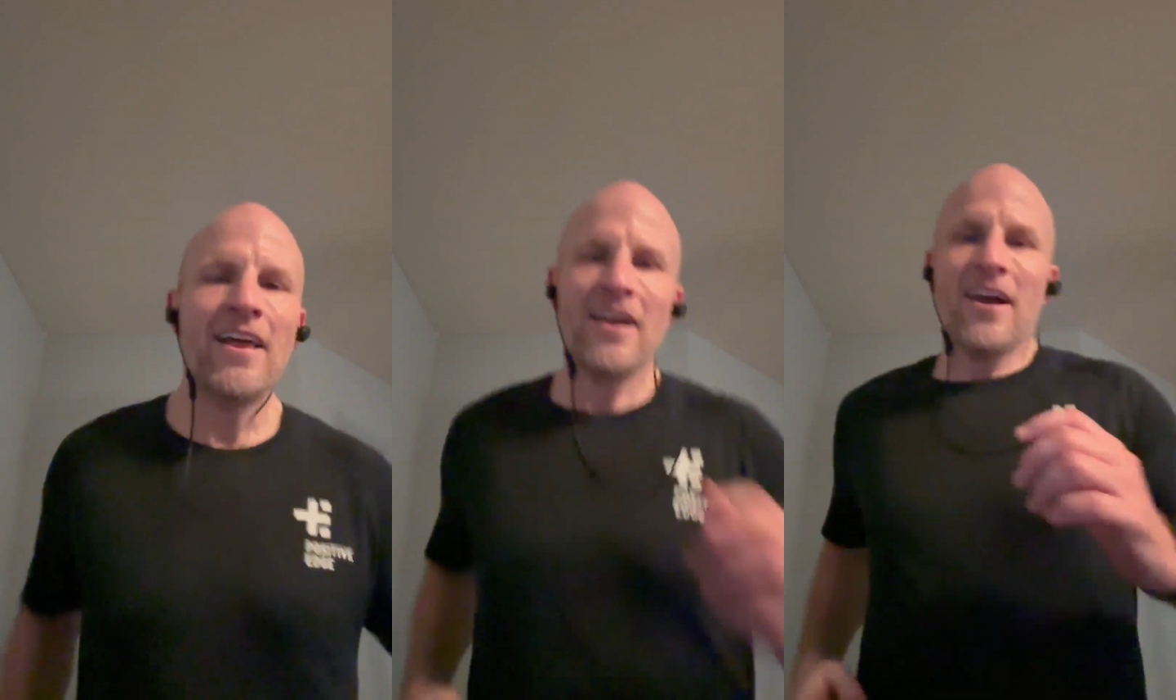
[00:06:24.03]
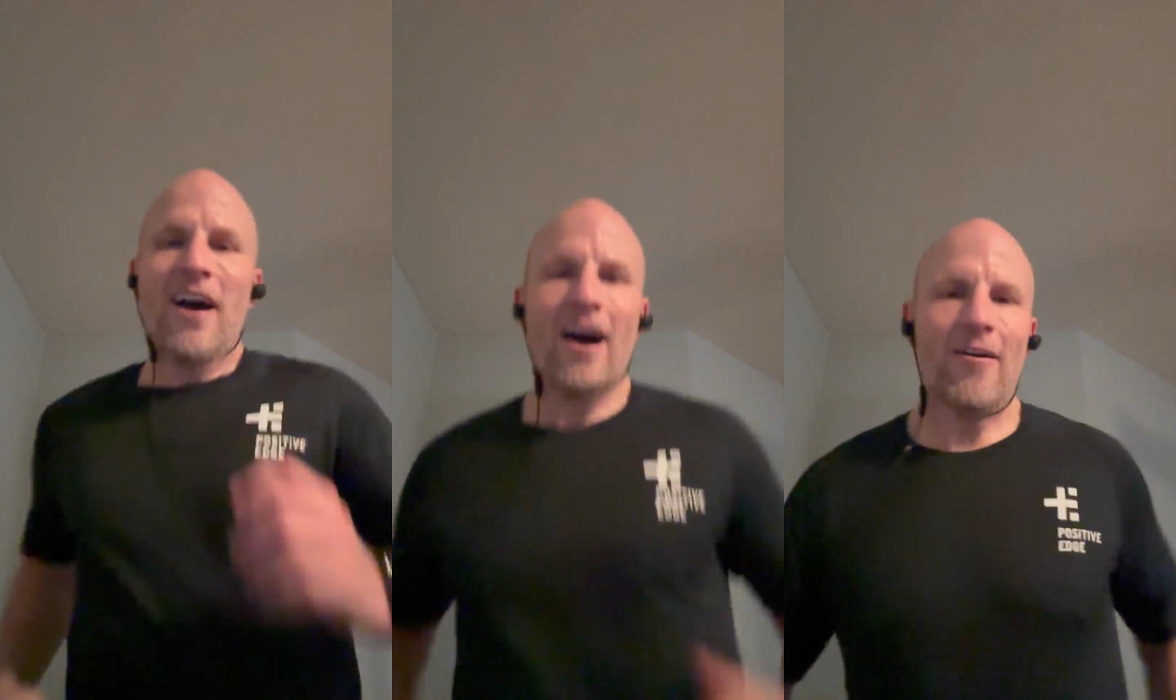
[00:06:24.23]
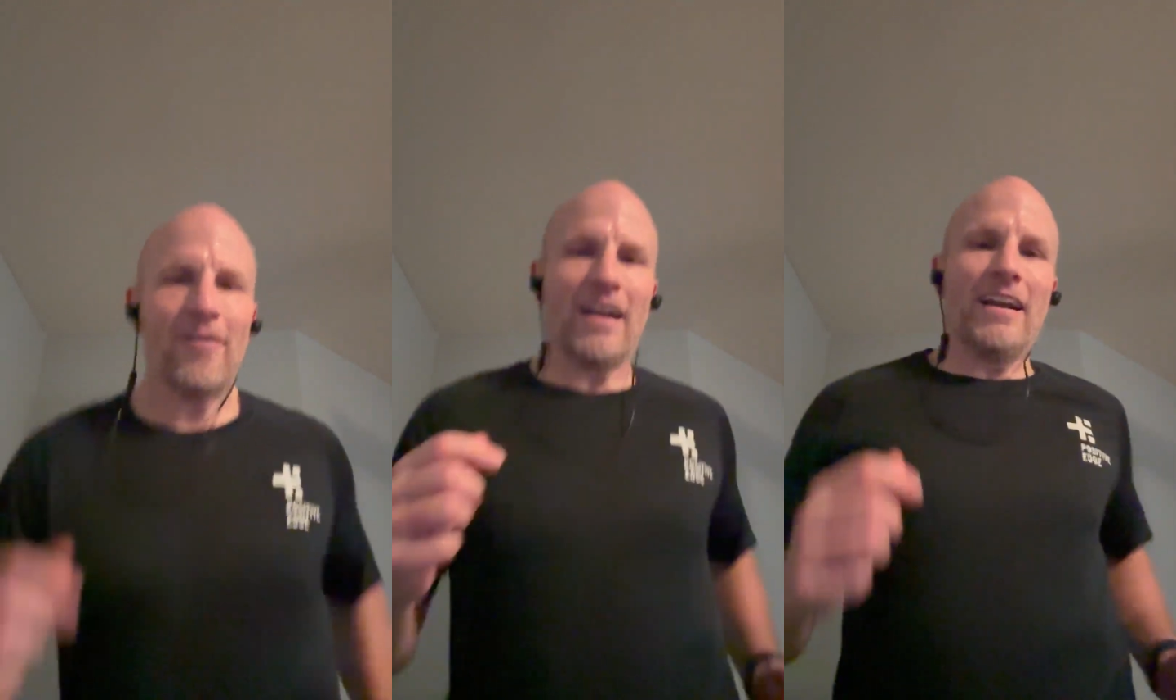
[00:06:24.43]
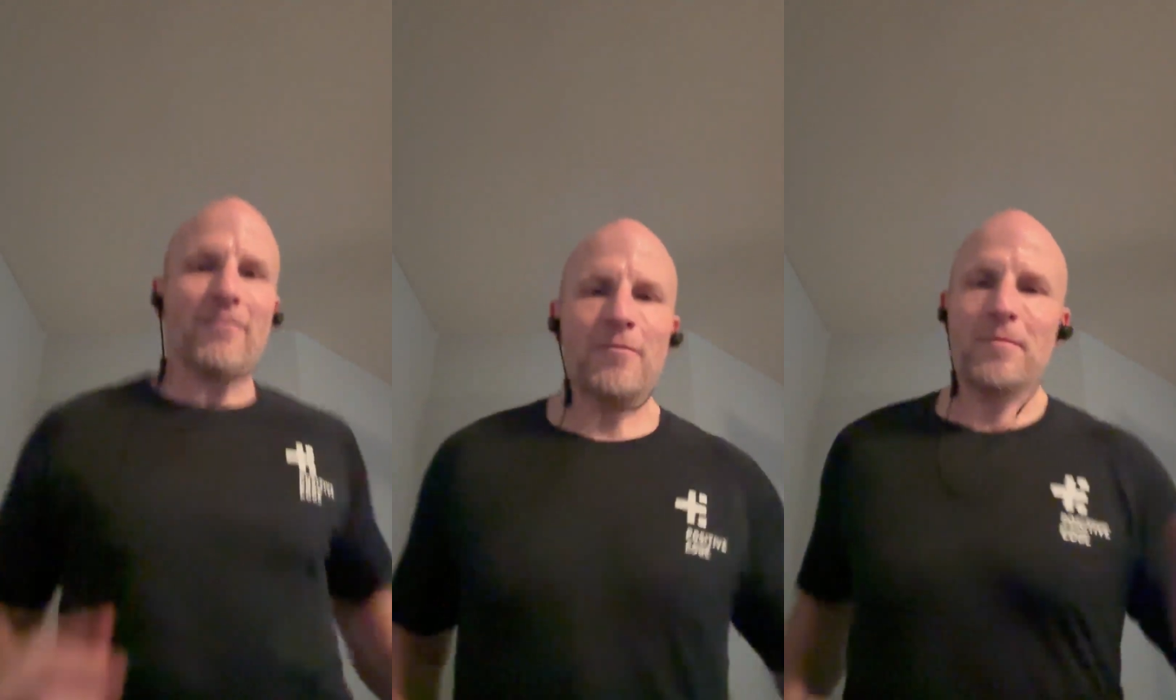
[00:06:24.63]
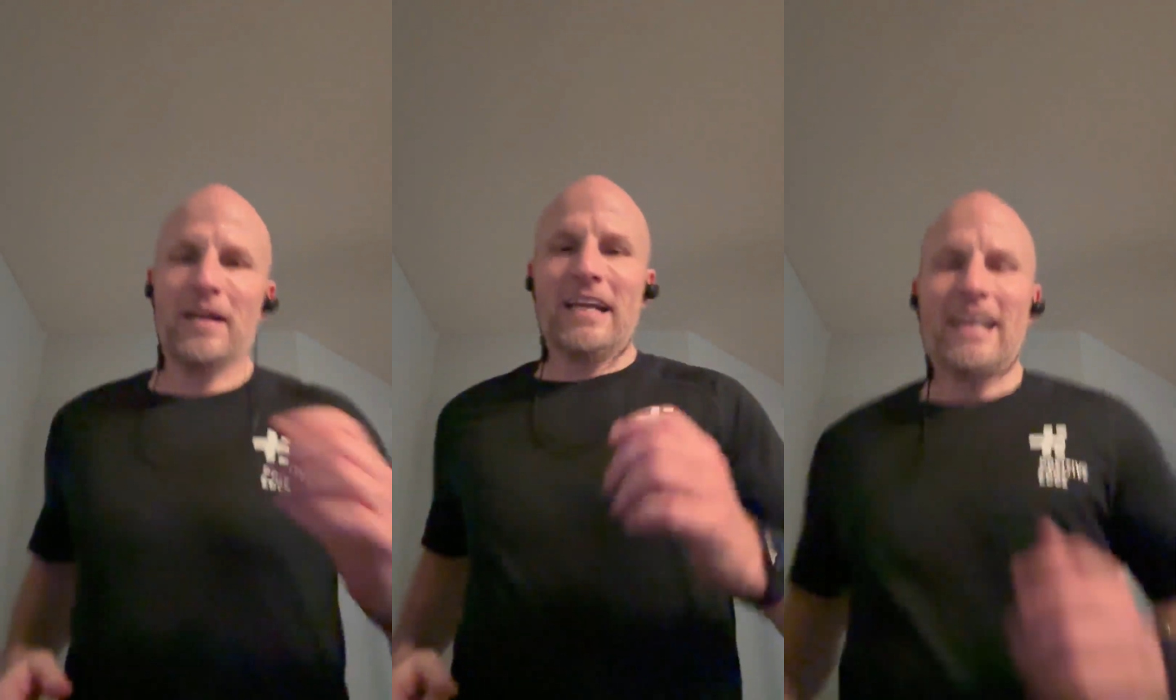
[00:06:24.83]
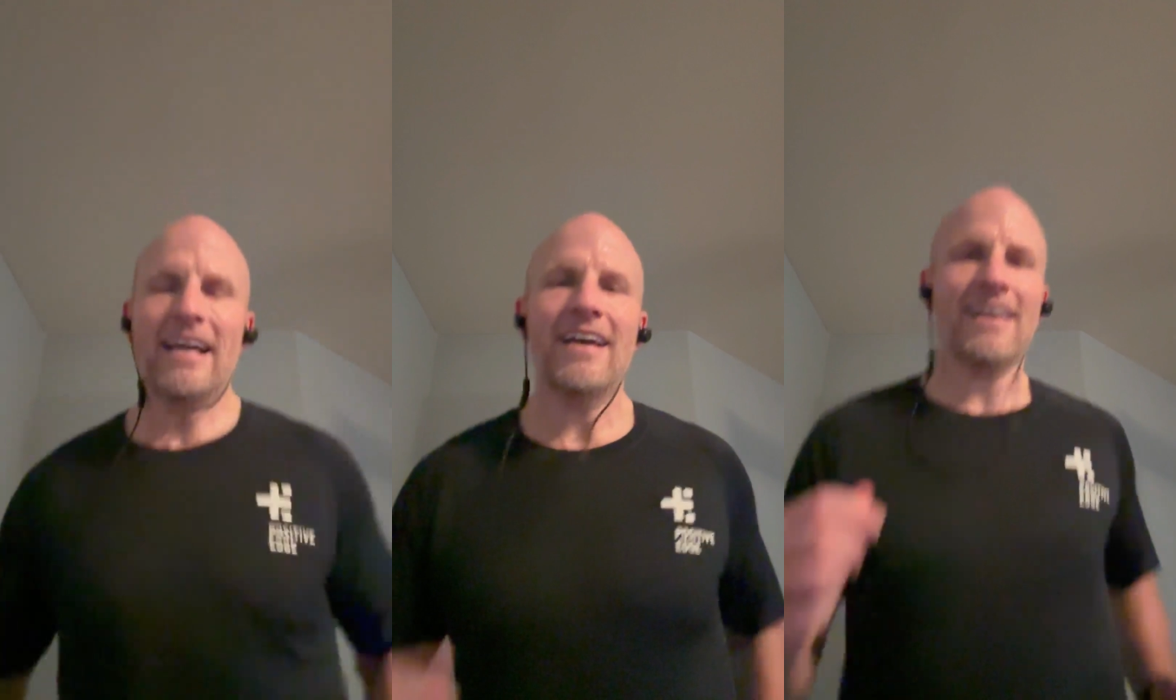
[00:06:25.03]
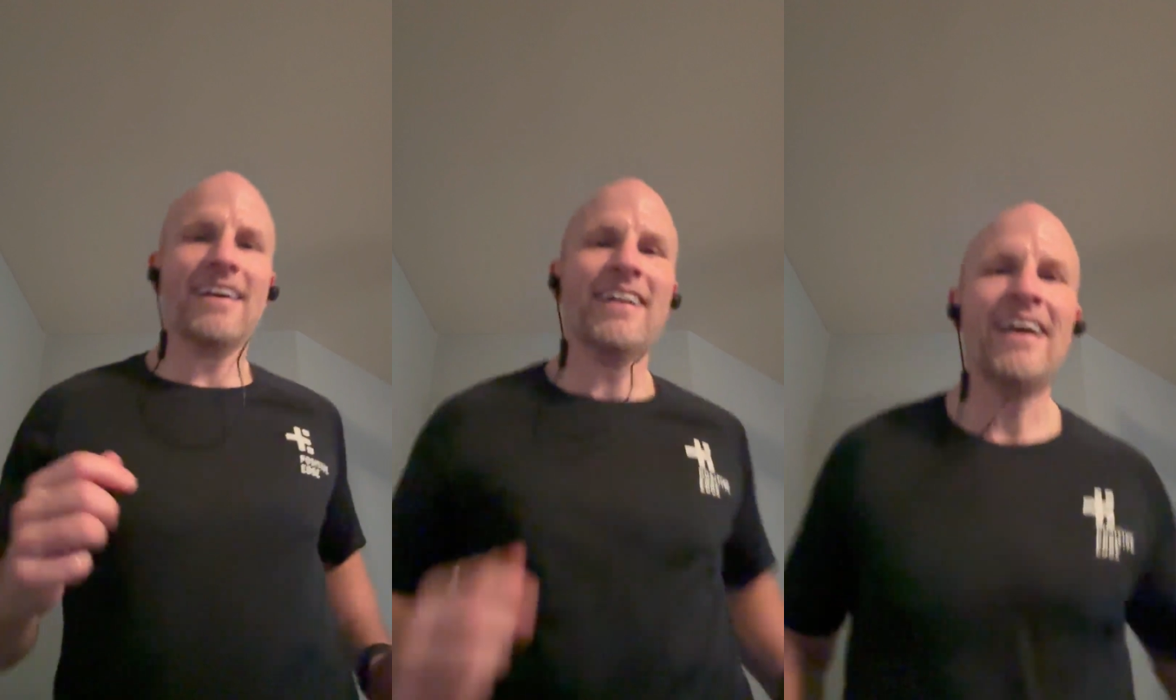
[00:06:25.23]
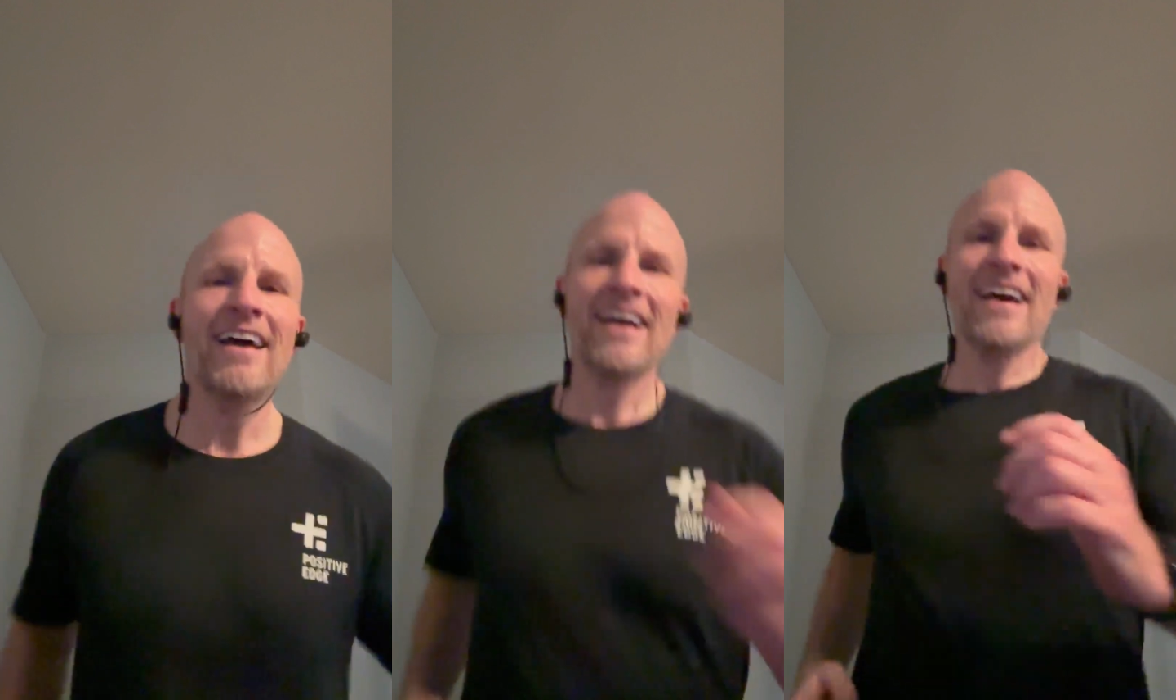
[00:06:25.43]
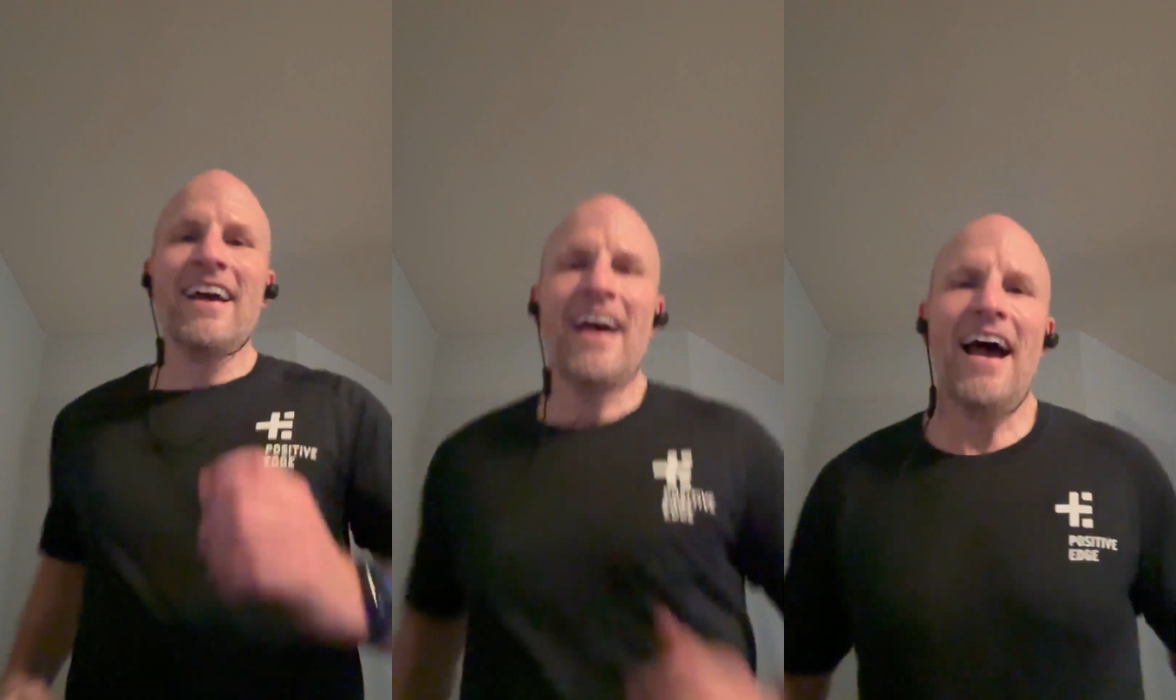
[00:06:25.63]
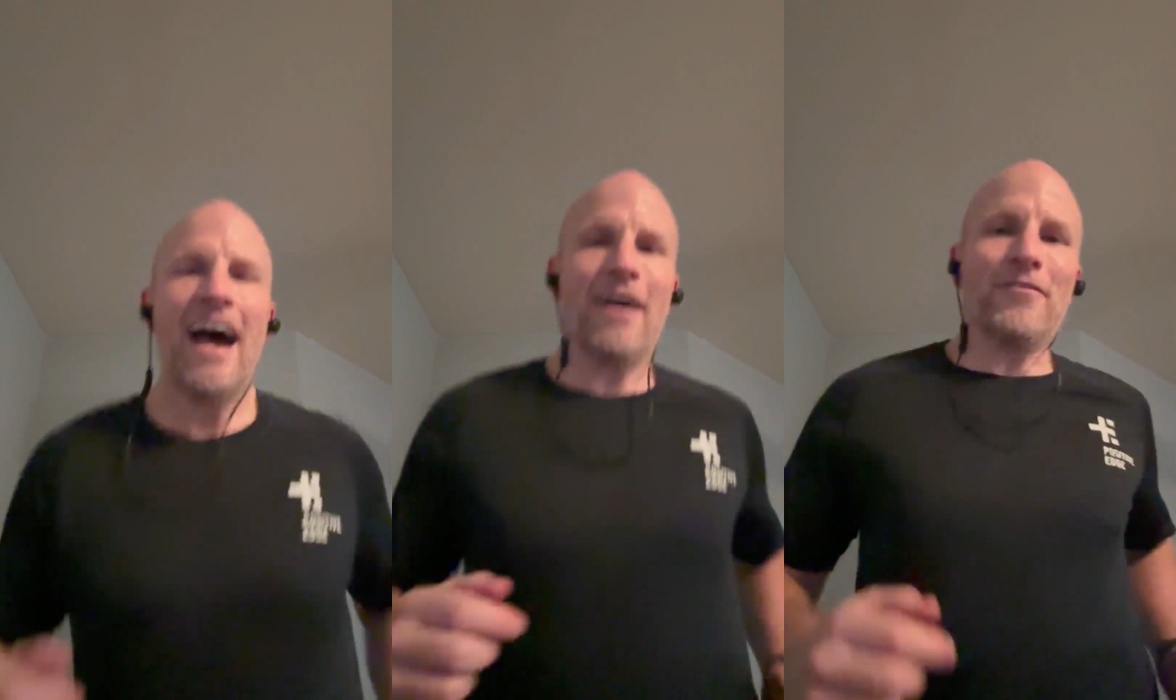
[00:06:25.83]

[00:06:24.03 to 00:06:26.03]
All right, everybody, have